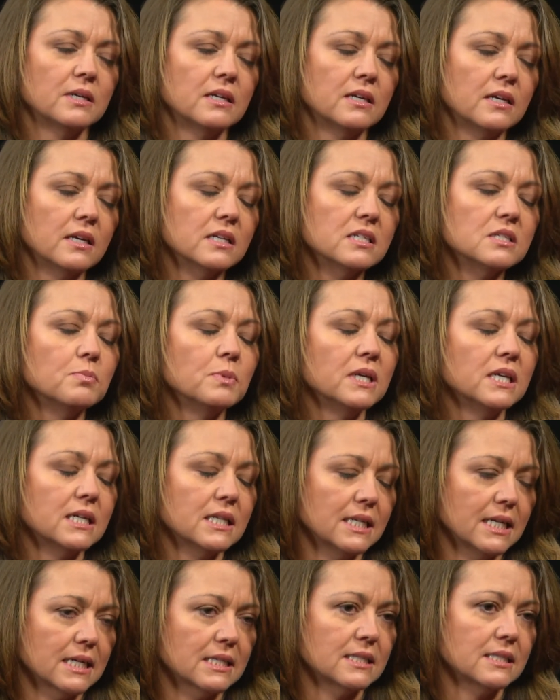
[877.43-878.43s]
kids being
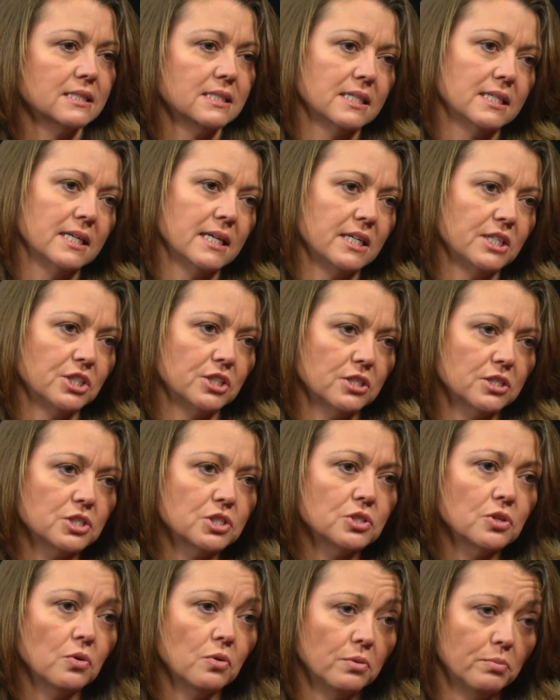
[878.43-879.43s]
connected to nature is
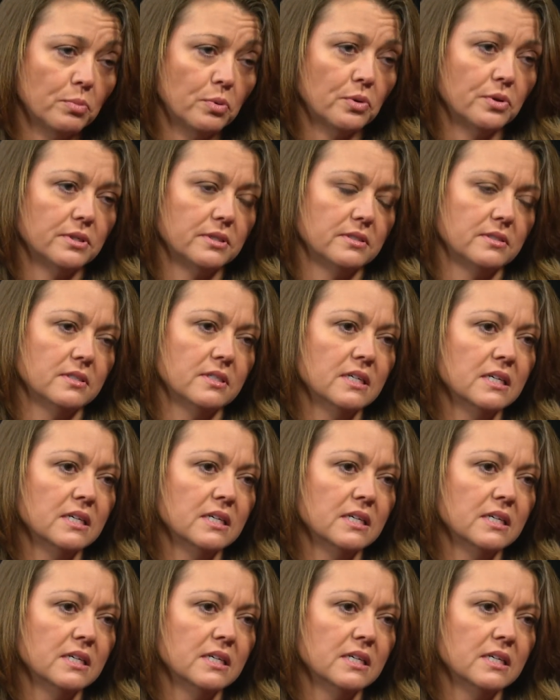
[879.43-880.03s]
so important.